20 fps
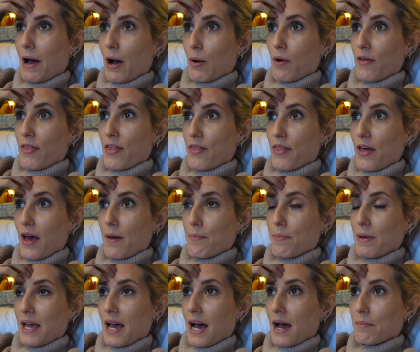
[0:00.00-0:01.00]
whether they'd
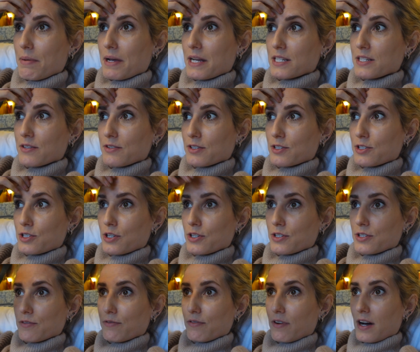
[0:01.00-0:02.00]
be happy to
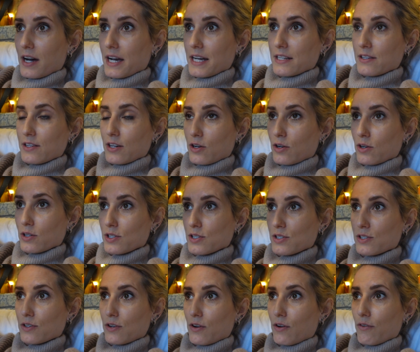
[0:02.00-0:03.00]
divide the
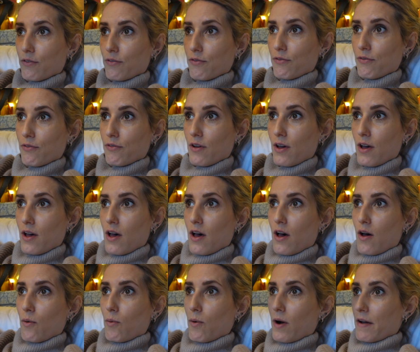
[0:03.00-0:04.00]
cost of
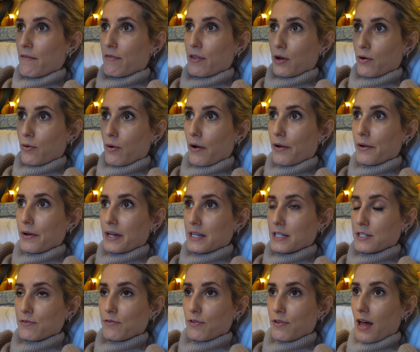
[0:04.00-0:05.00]
whatever the quote
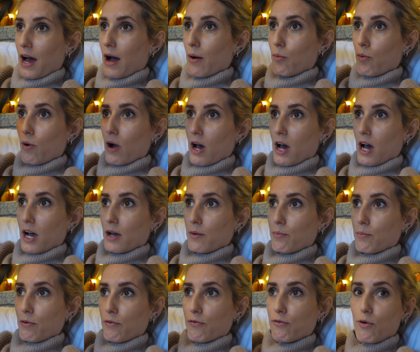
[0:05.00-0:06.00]
is for that work
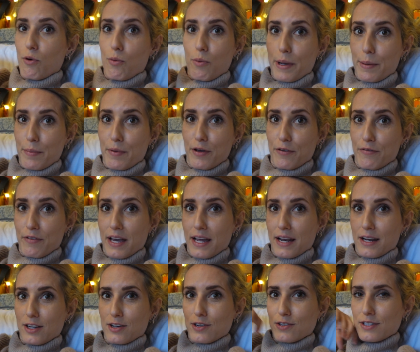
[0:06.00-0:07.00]
before we move
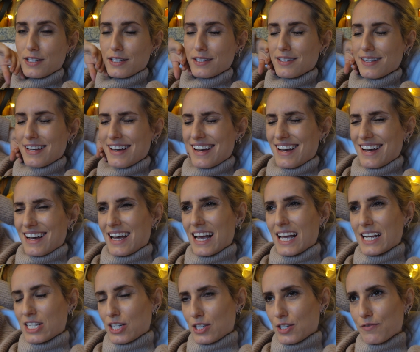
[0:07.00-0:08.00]
in, because
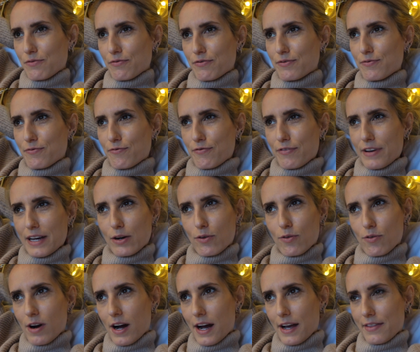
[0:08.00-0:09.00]
it doesn't feel
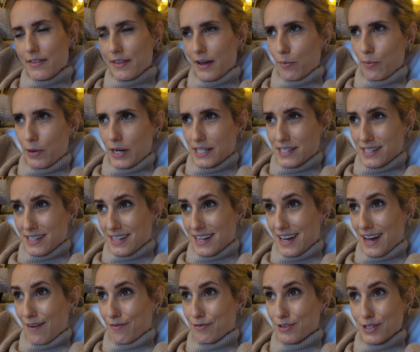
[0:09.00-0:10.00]
right that we should
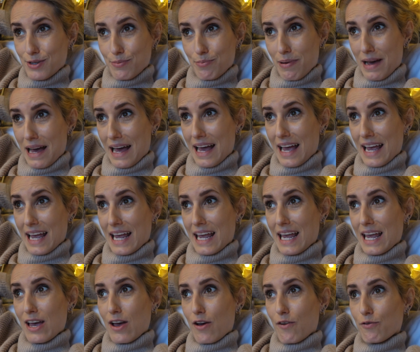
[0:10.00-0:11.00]
have to
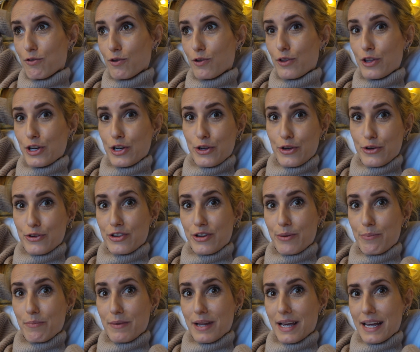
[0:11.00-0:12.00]
pay for the new
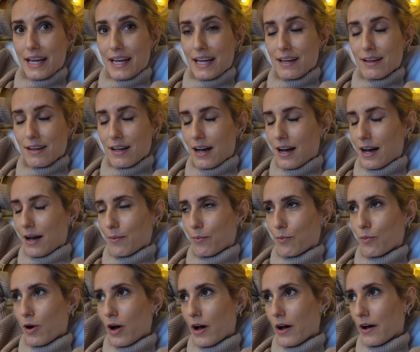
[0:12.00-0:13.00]
chimney
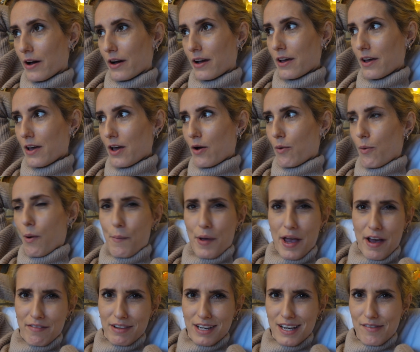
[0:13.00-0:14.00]
work when we
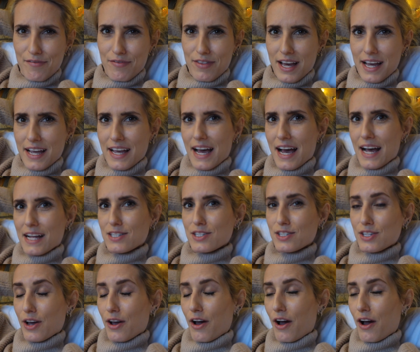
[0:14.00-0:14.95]
haven't lived there yet. So